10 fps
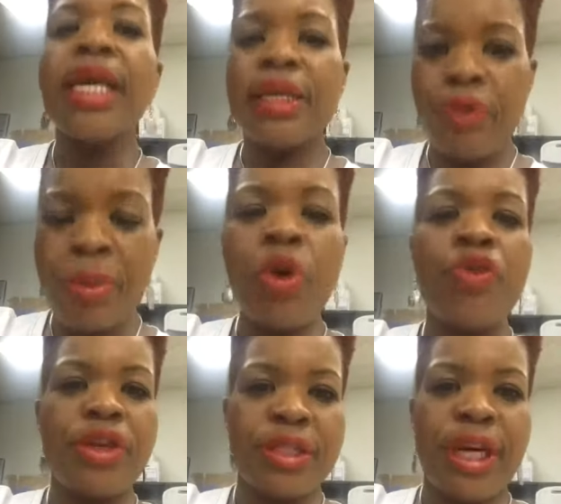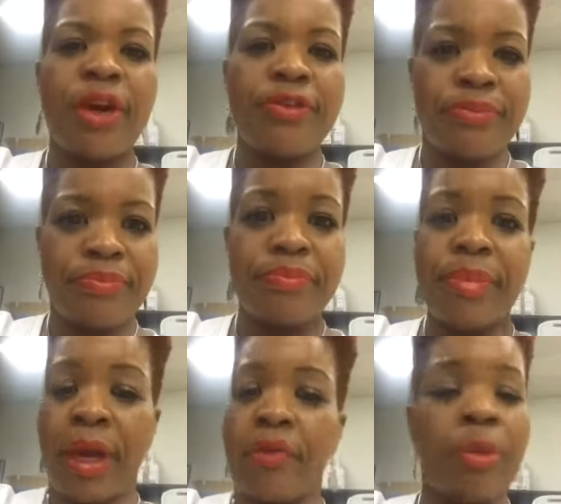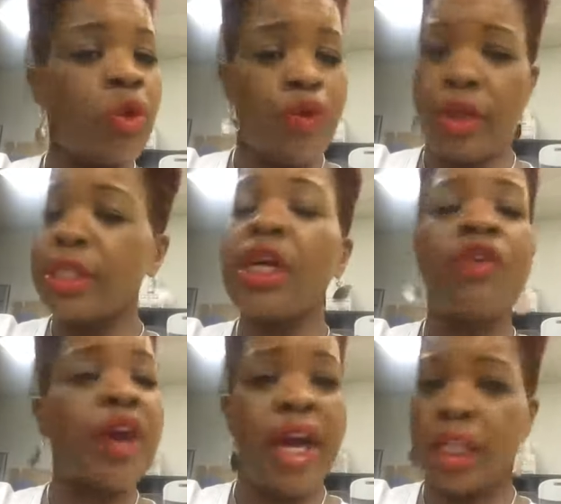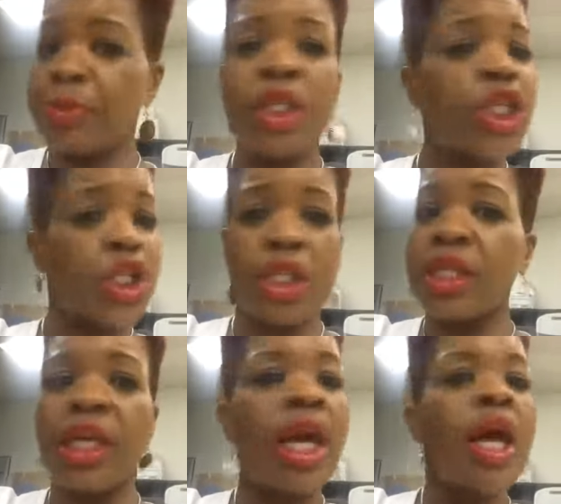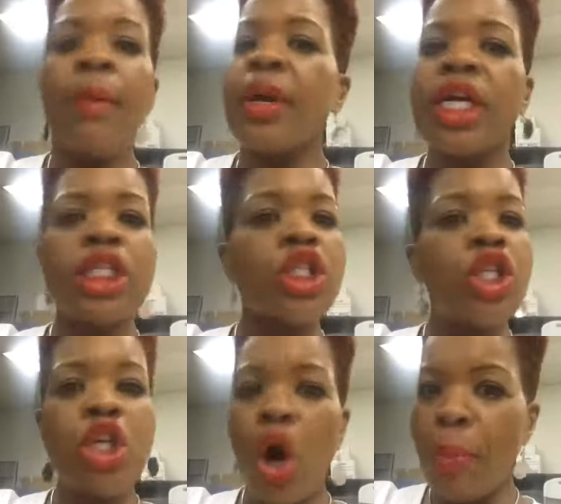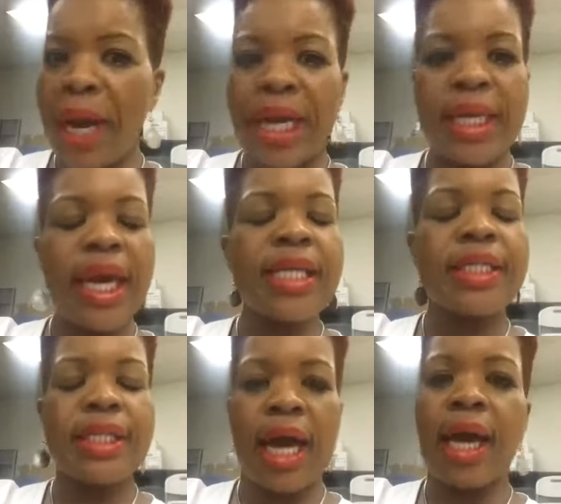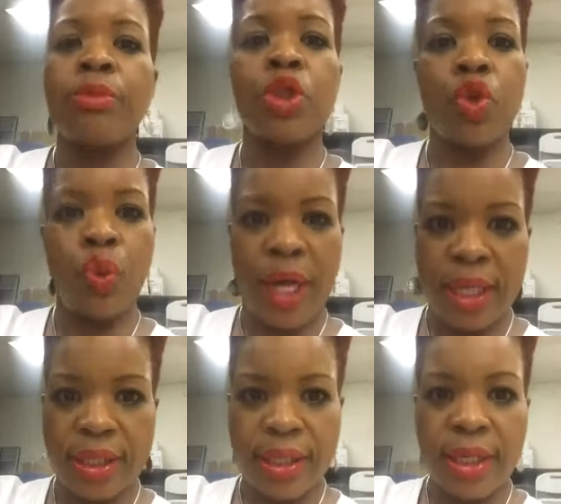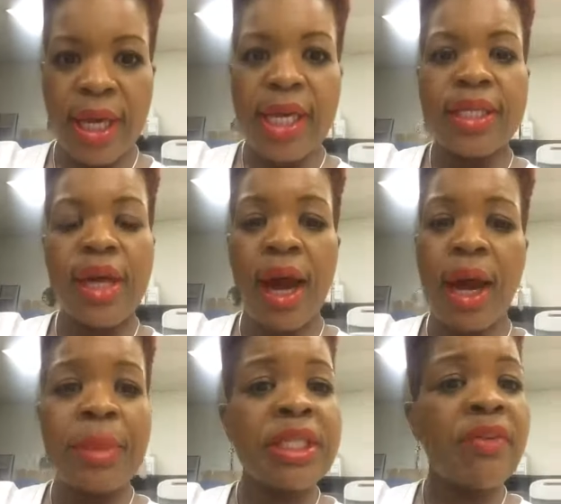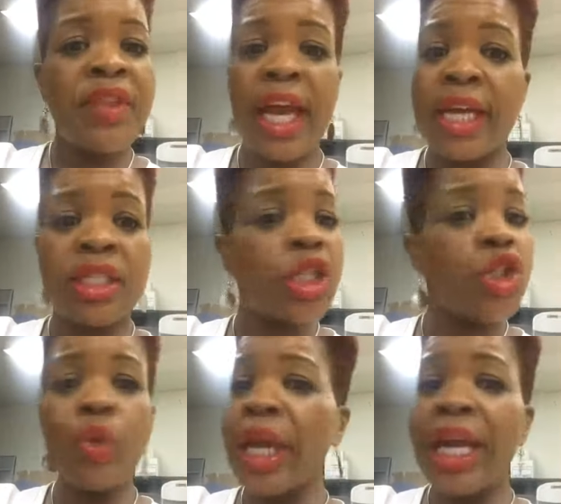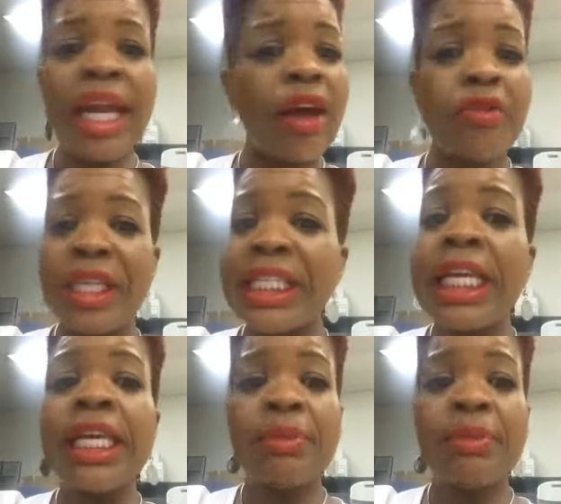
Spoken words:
remove yourself and remove yourself expeditiously, because nobody has time to waste. Time is of the essence. You cannot redeem